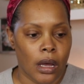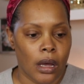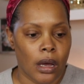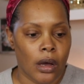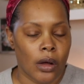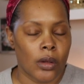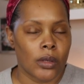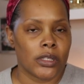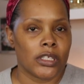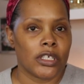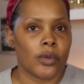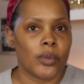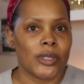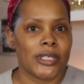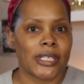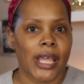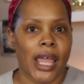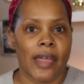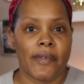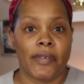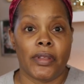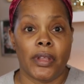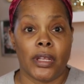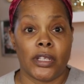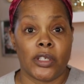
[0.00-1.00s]
Ulta was
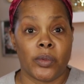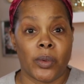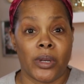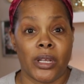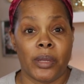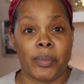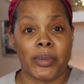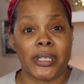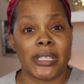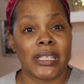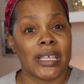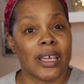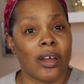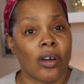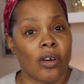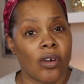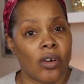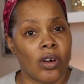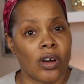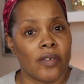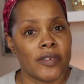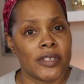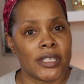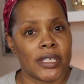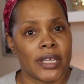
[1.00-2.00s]
having their twenty percent
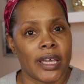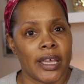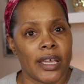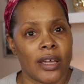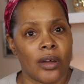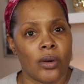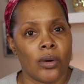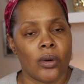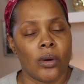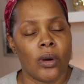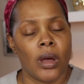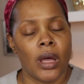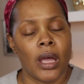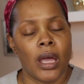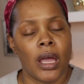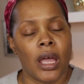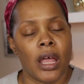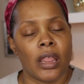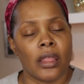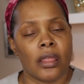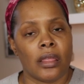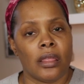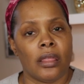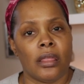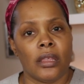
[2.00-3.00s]
off sale,
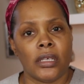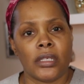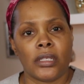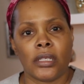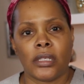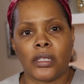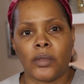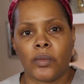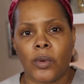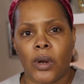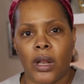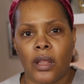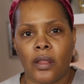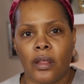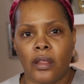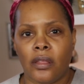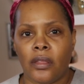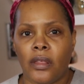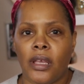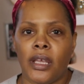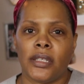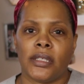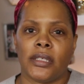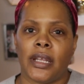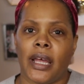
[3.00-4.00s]
this is one of the
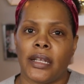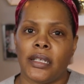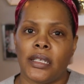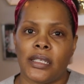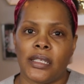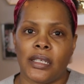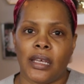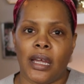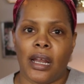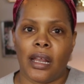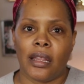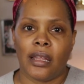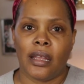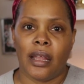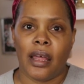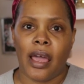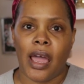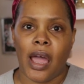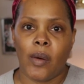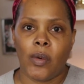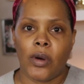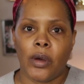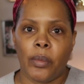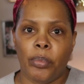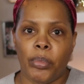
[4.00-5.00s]
things that I decided that
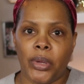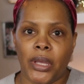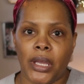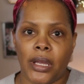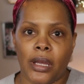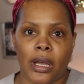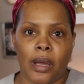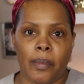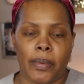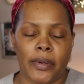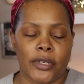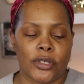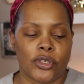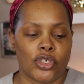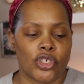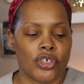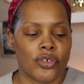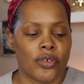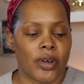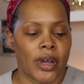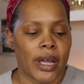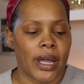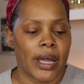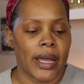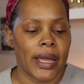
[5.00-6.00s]
I would pick up and
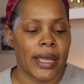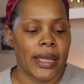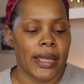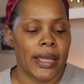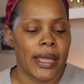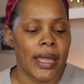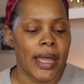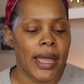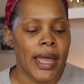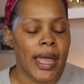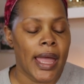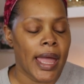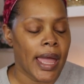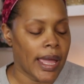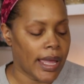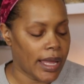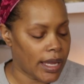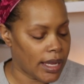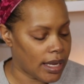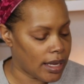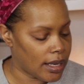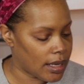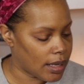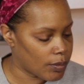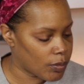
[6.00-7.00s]
try.
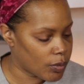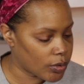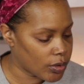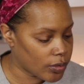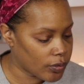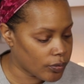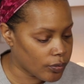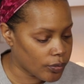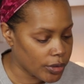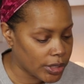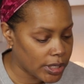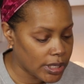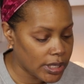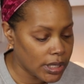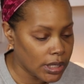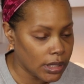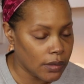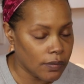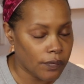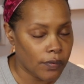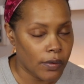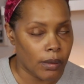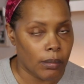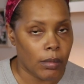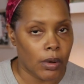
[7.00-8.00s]
And I'm going to
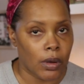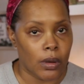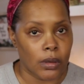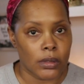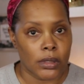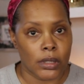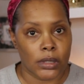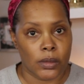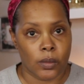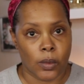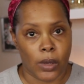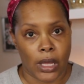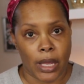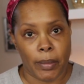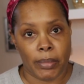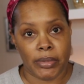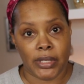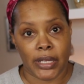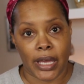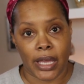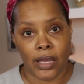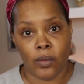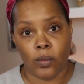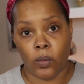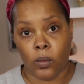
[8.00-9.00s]
read from Ulta's
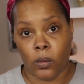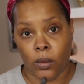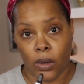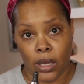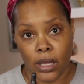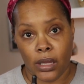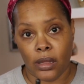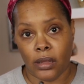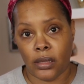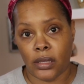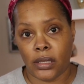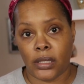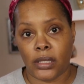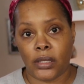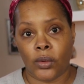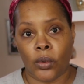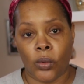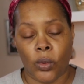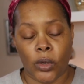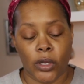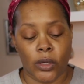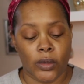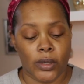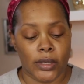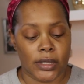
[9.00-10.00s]
website what this
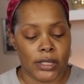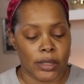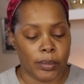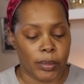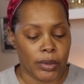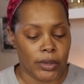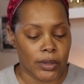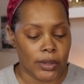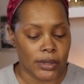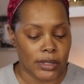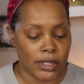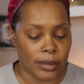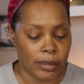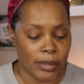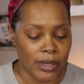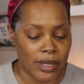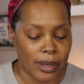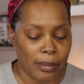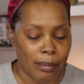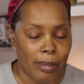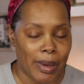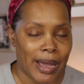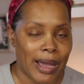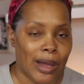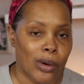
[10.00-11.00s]
oil is supposed to be
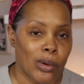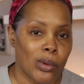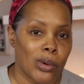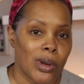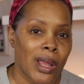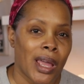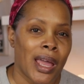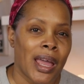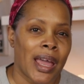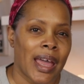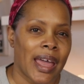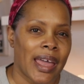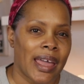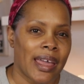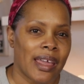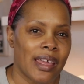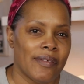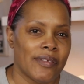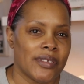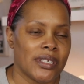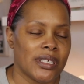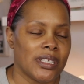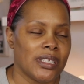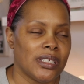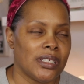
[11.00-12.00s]
about. I
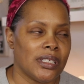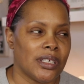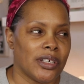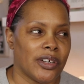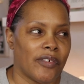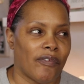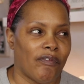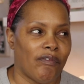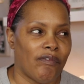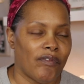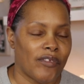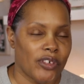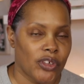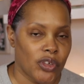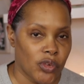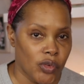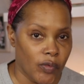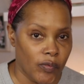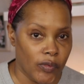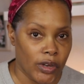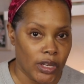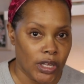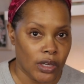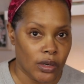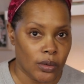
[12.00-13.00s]
have seen a few
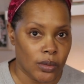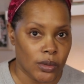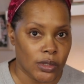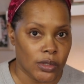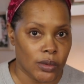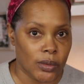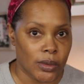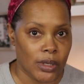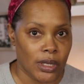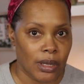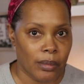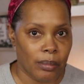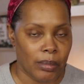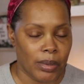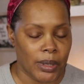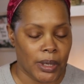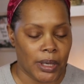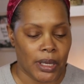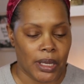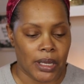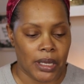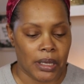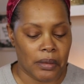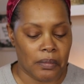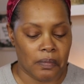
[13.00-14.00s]
videos on it,
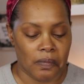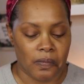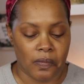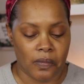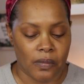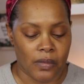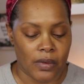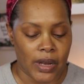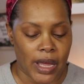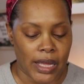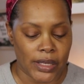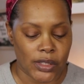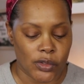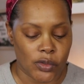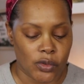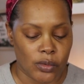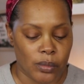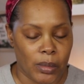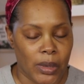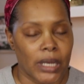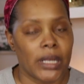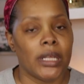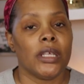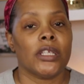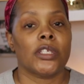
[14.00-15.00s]
but not too
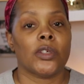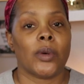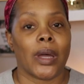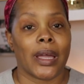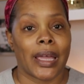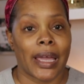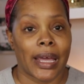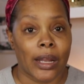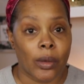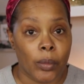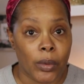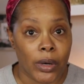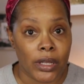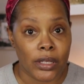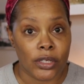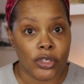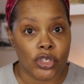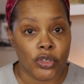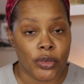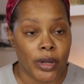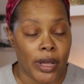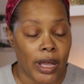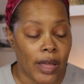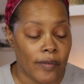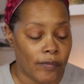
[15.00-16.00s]
many, so I kind of wanted to
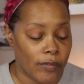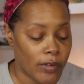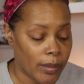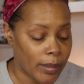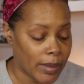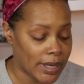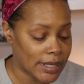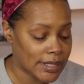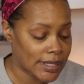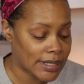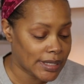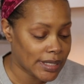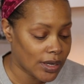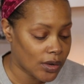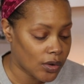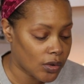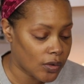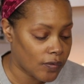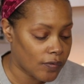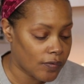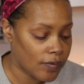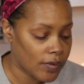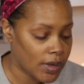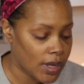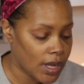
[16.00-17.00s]
try it for
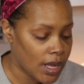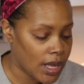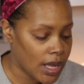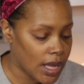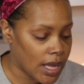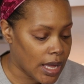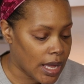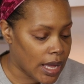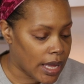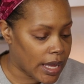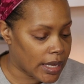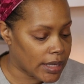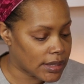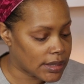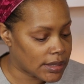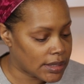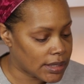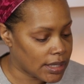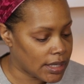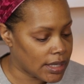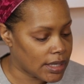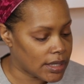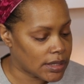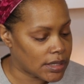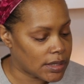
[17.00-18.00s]
myself. It
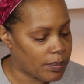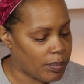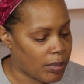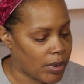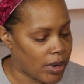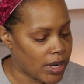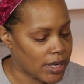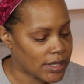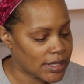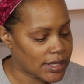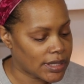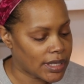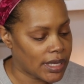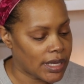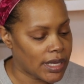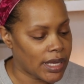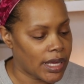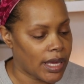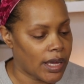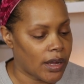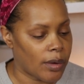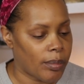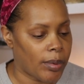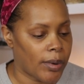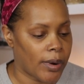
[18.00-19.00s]
says, part
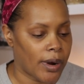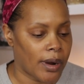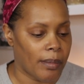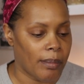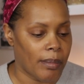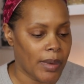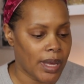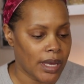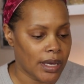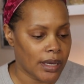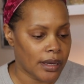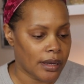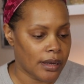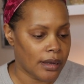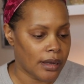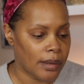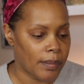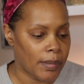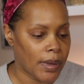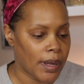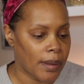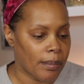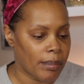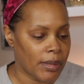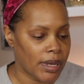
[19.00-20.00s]
skincare, part
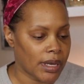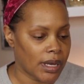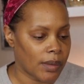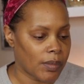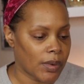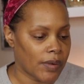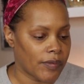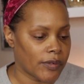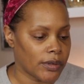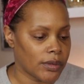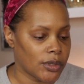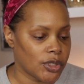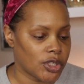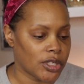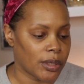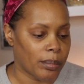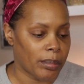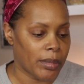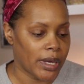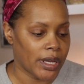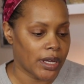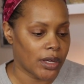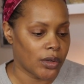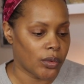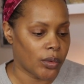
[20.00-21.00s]
makeup. Makeup Revolution
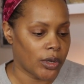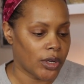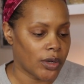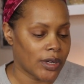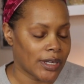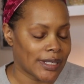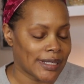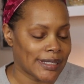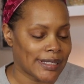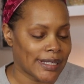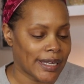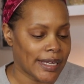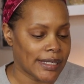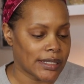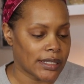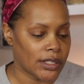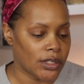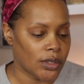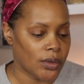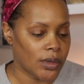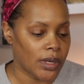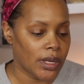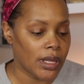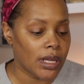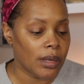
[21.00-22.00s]
baking oil contains a
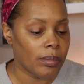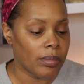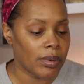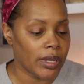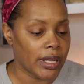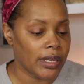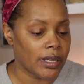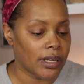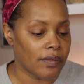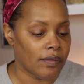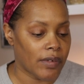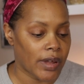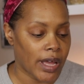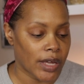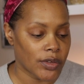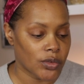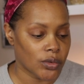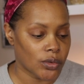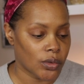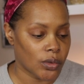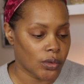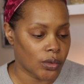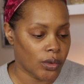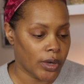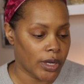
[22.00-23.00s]
unique blend of
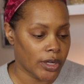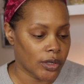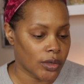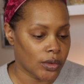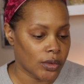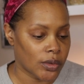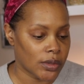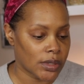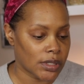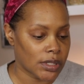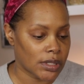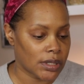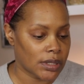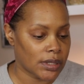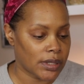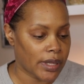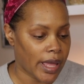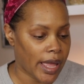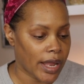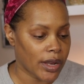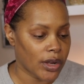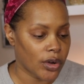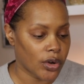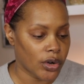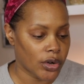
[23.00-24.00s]
natural oils
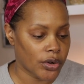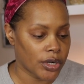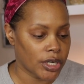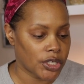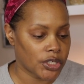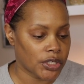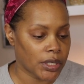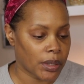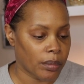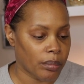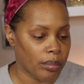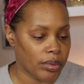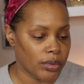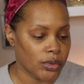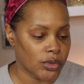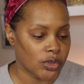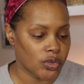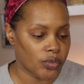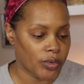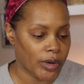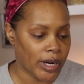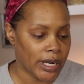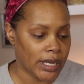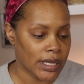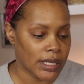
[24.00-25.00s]
that nourish and boost
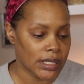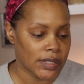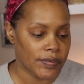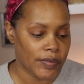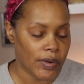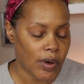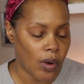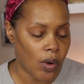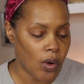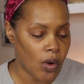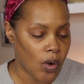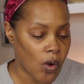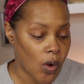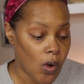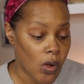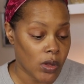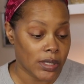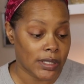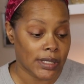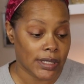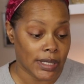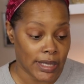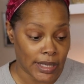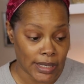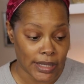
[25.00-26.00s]
radiance for all
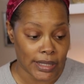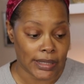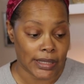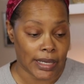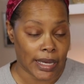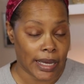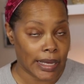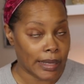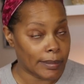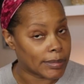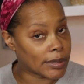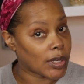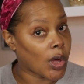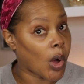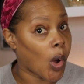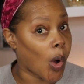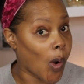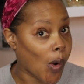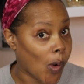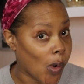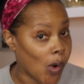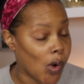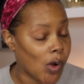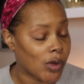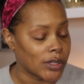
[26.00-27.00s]
skin types.
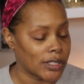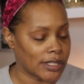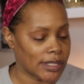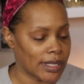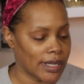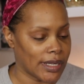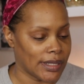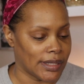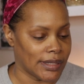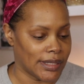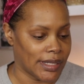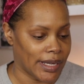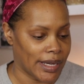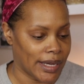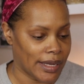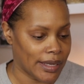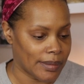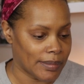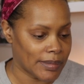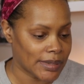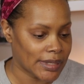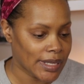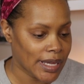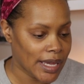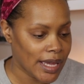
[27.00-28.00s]
All skin
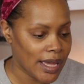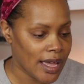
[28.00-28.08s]
types.